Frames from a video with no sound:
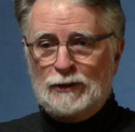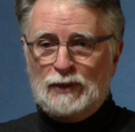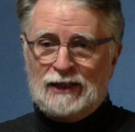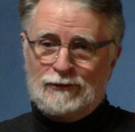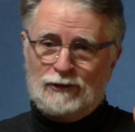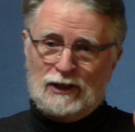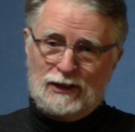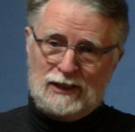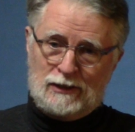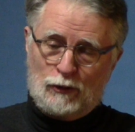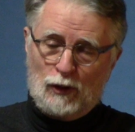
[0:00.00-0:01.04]
about
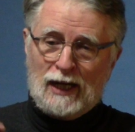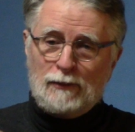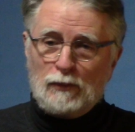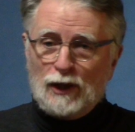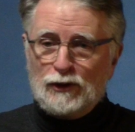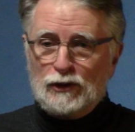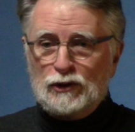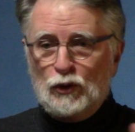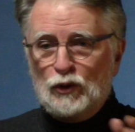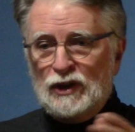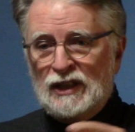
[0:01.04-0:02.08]
various grandmothers
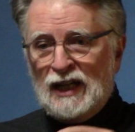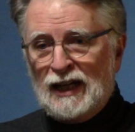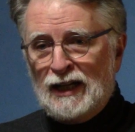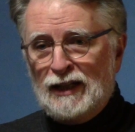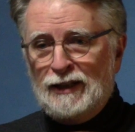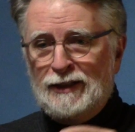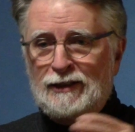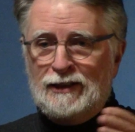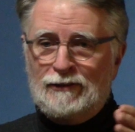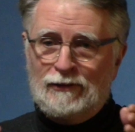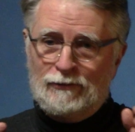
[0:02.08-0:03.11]
who died,
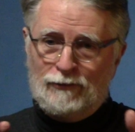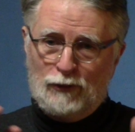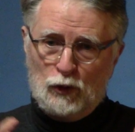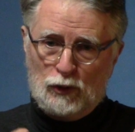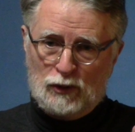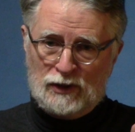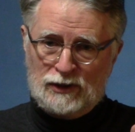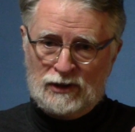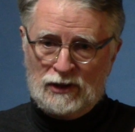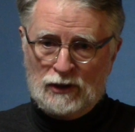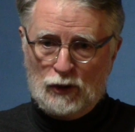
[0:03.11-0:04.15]
funerals
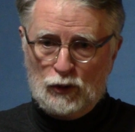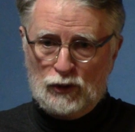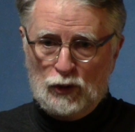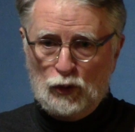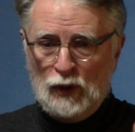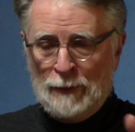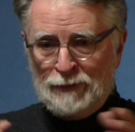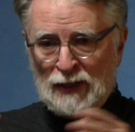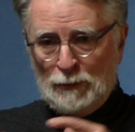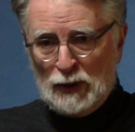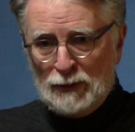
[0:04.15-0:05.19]
to go to,
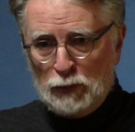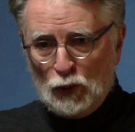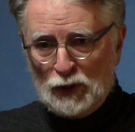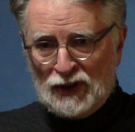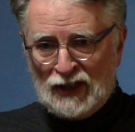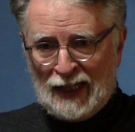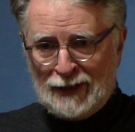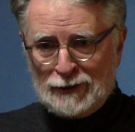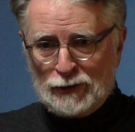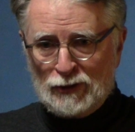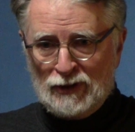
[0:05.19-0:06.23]
people with
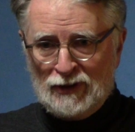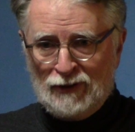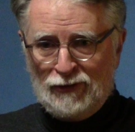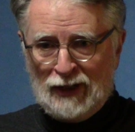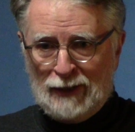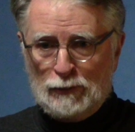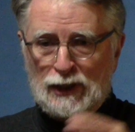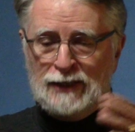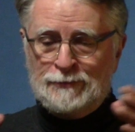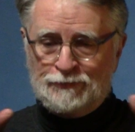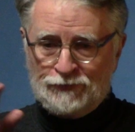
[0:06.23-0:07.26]
cancer in the family,